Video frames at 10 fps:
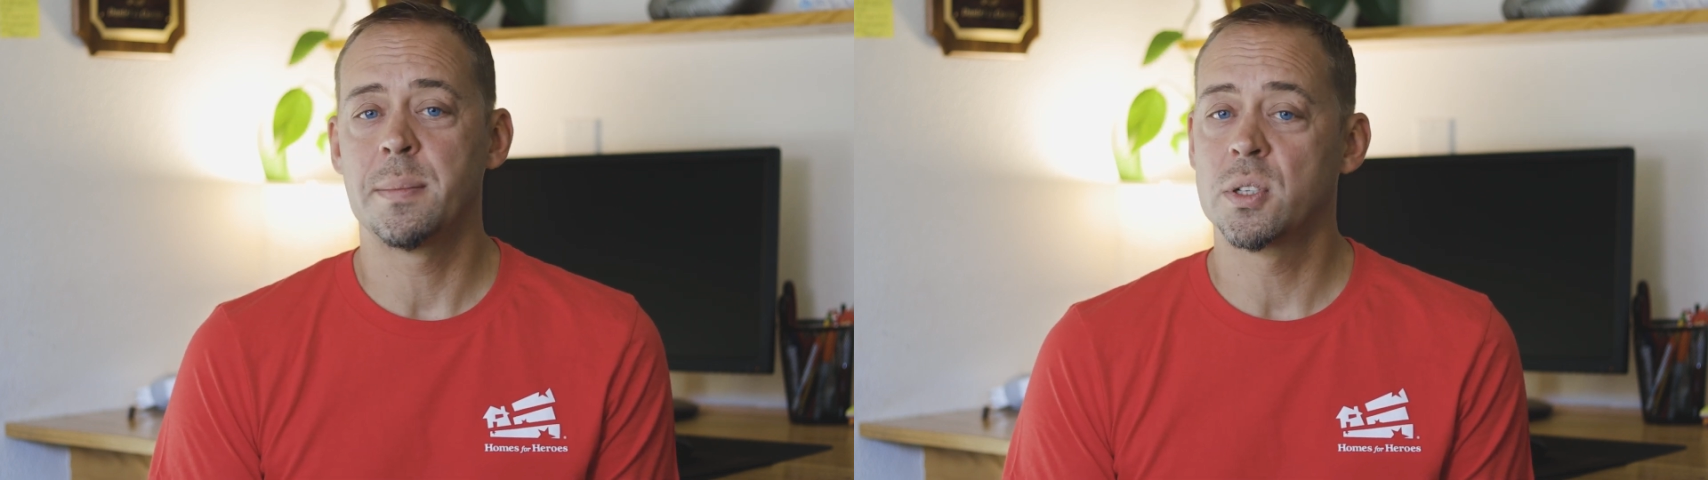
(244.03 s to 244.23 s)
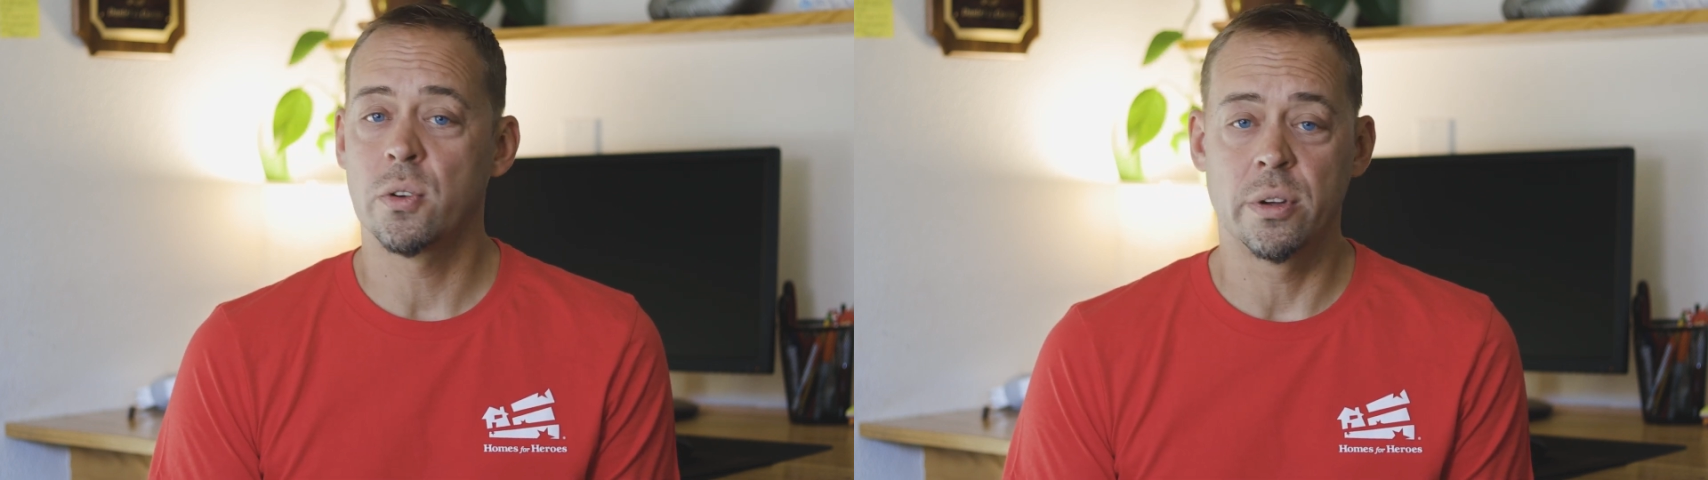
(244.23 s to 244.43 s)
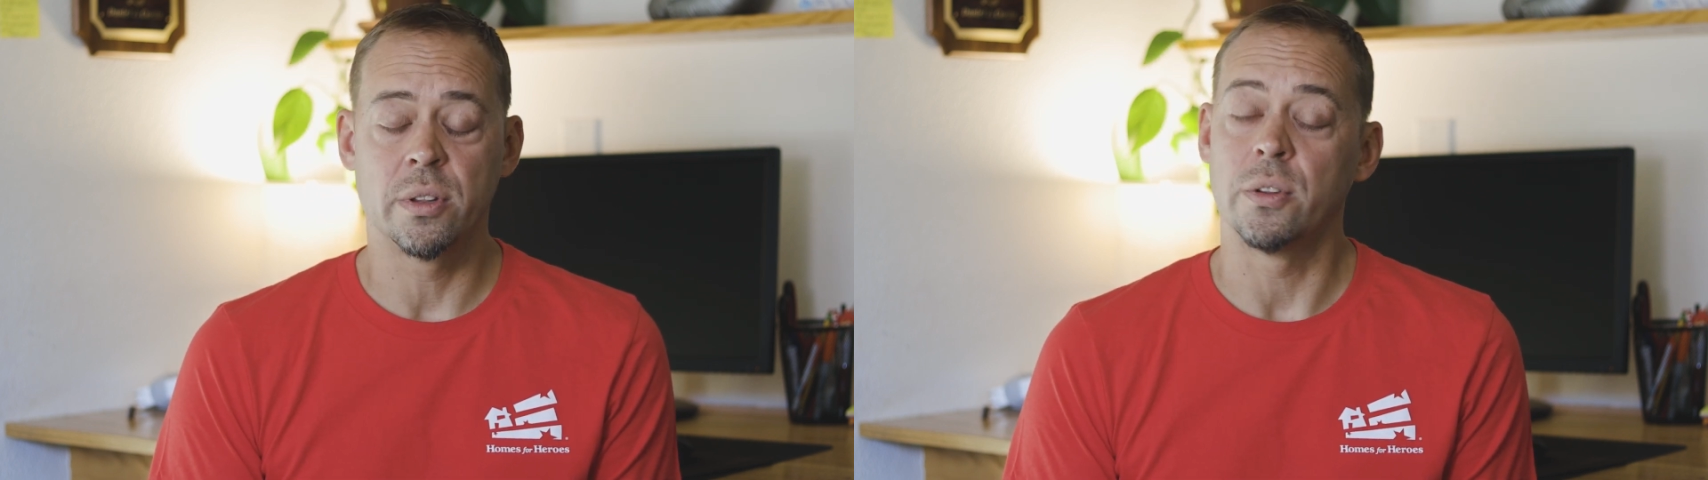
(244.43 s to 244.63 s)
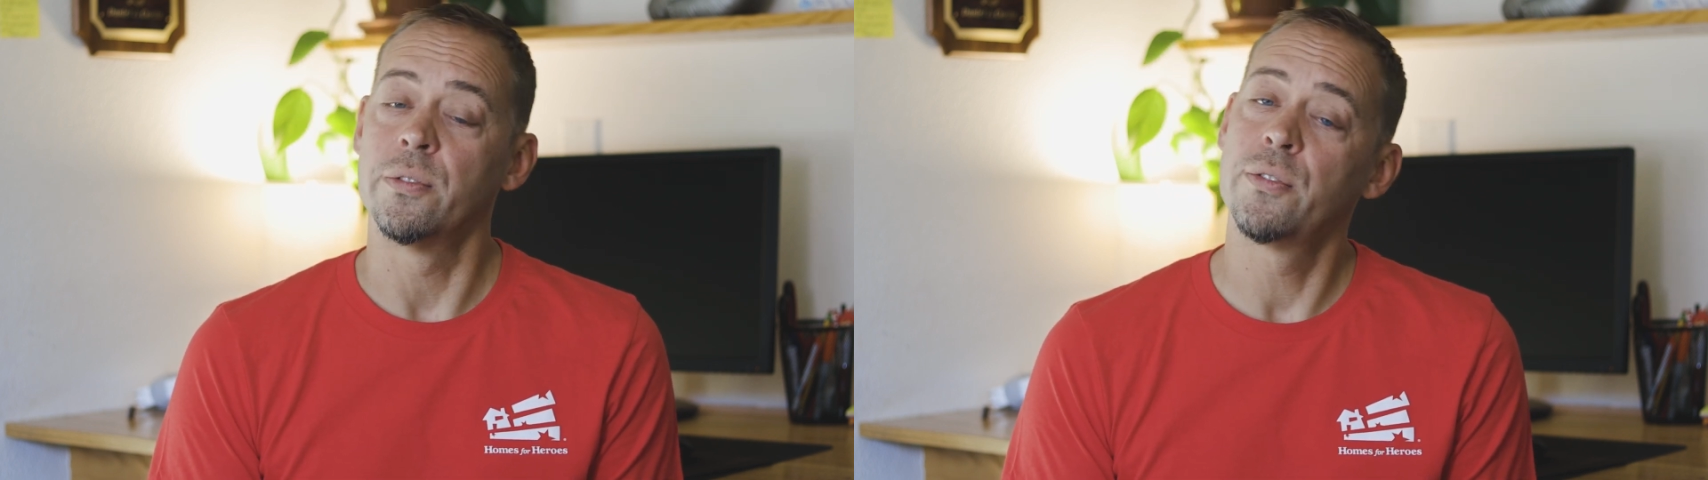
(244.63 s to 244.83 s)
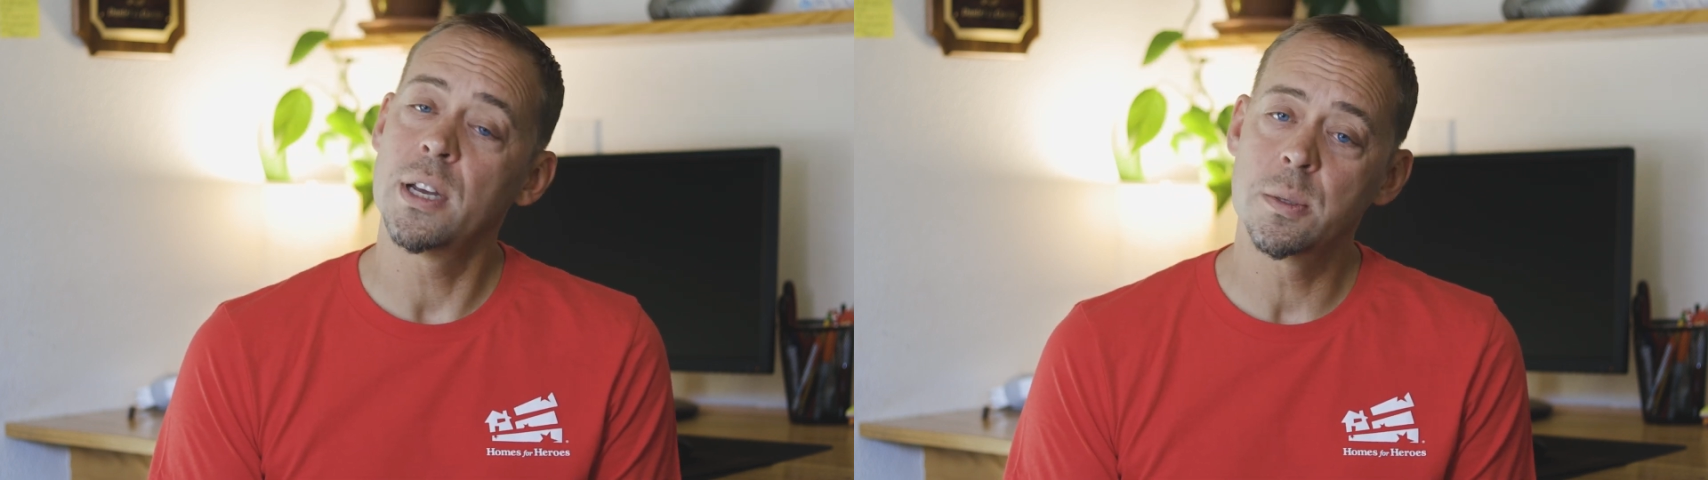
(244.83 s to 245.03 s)
you're scrolling through
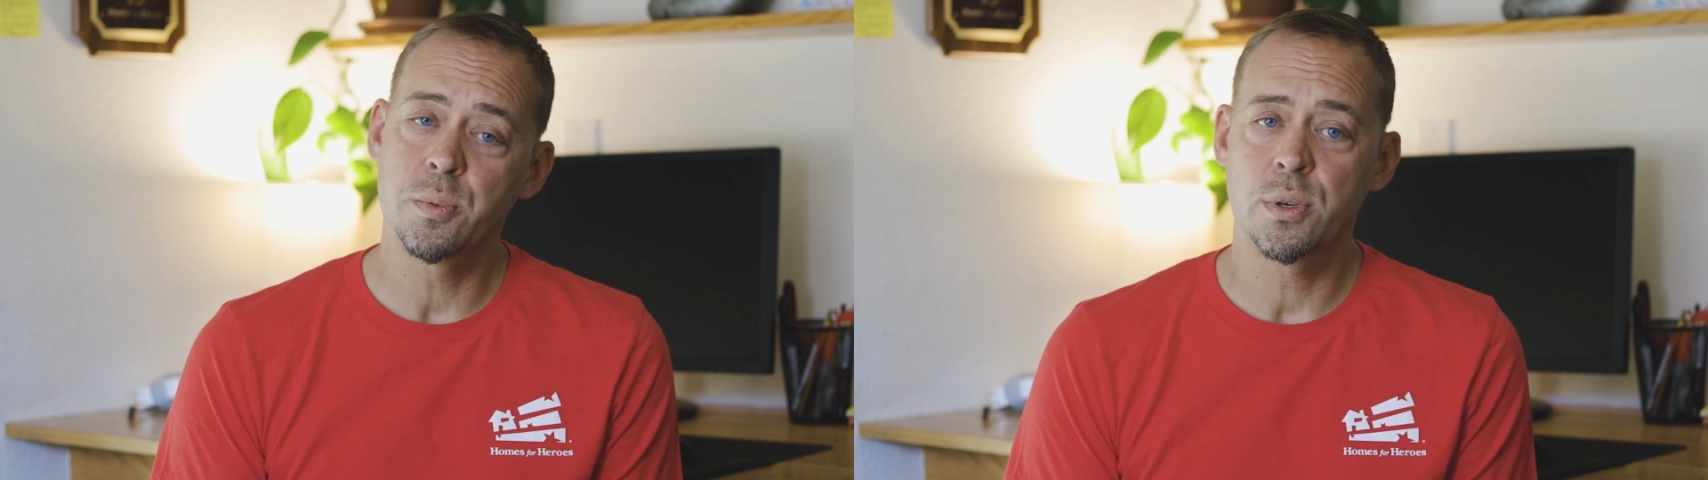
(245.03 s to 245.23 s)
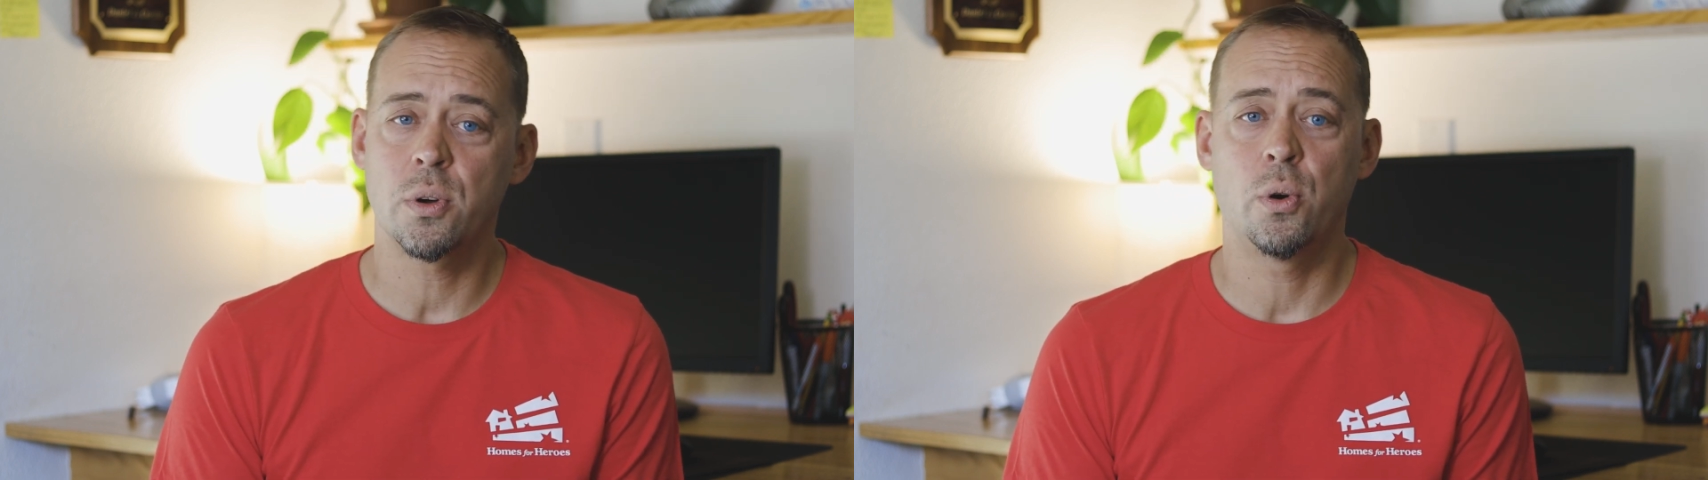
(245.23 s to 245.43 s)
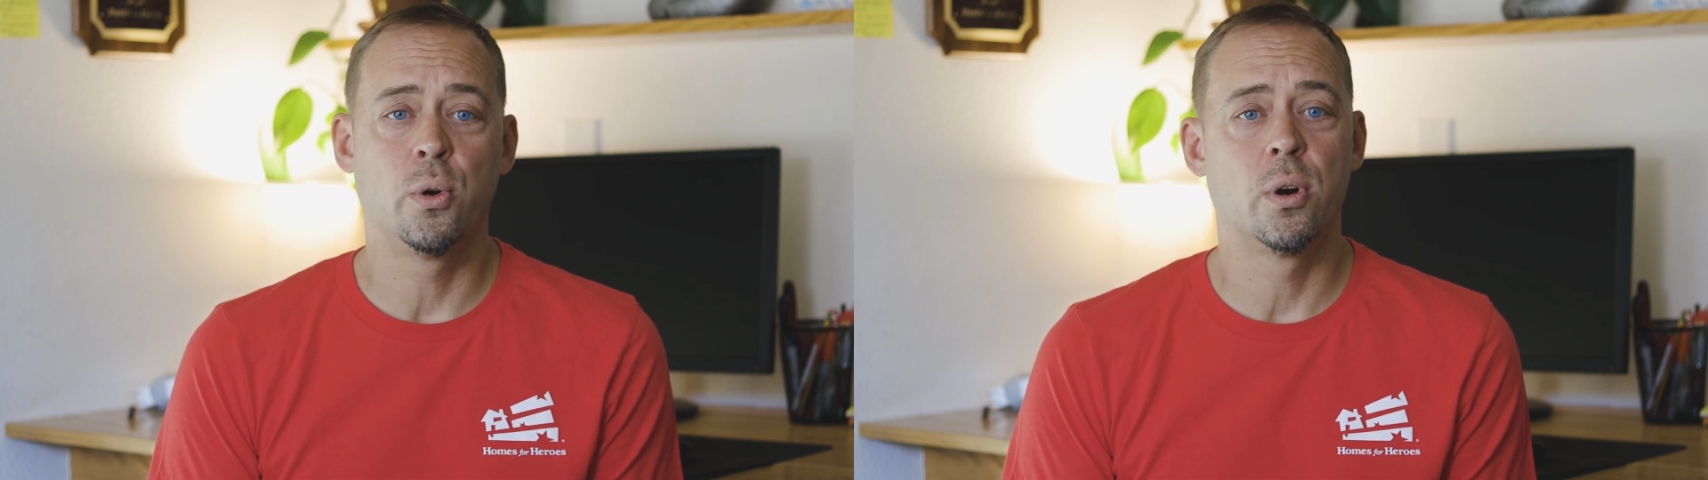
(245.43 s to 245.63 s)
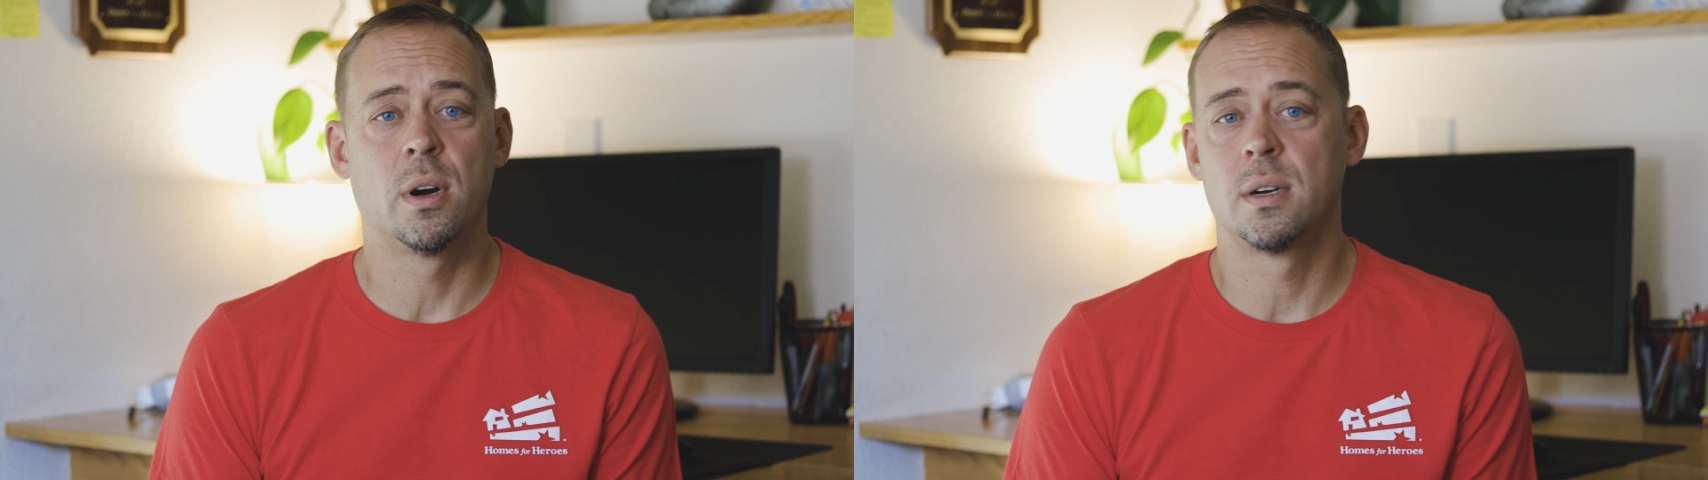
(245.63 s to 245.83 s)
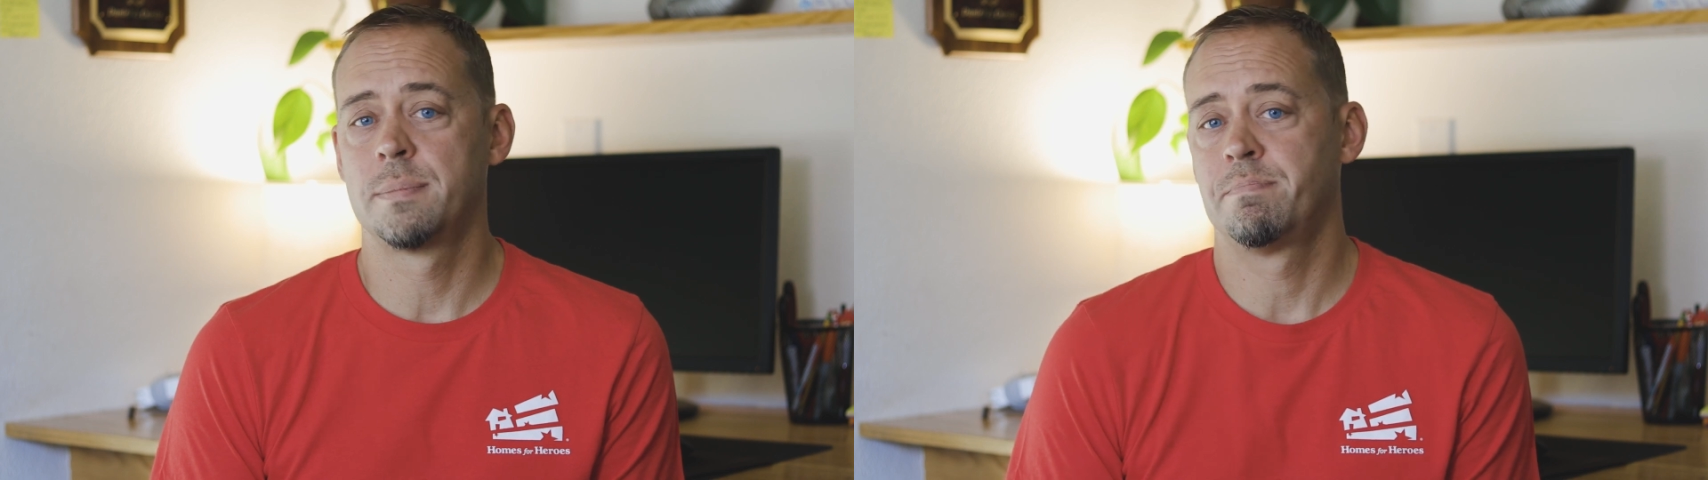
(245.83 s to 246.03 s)
Facebook
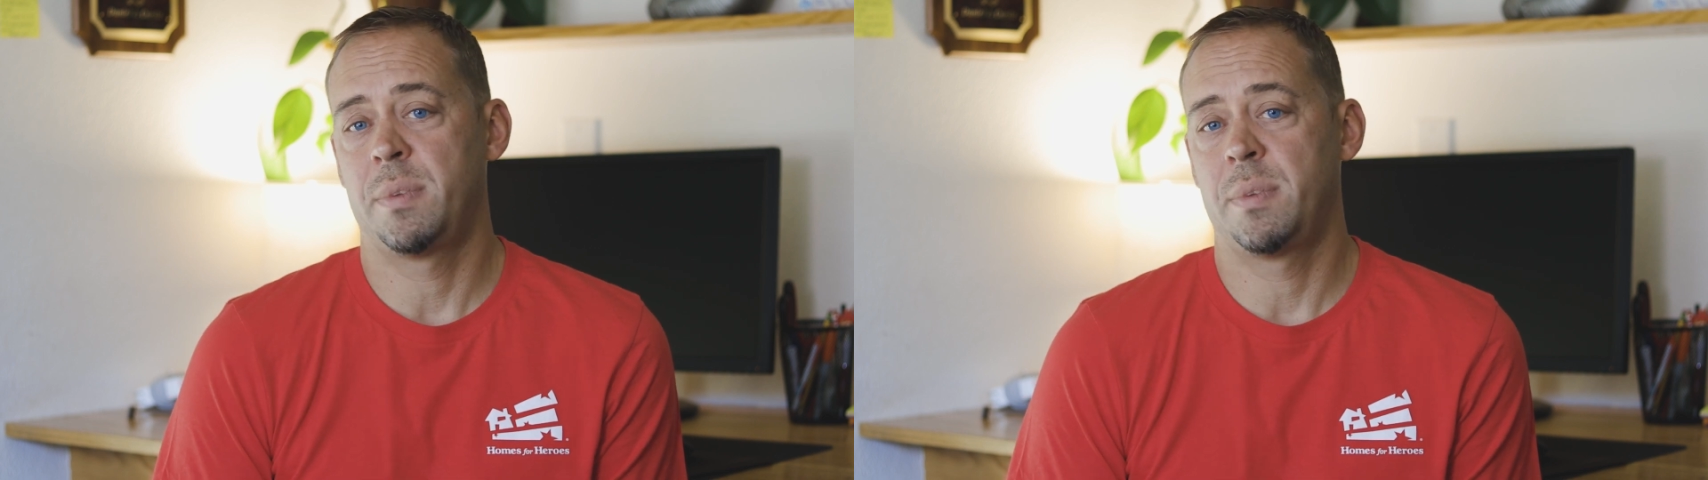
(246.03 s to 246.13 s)
or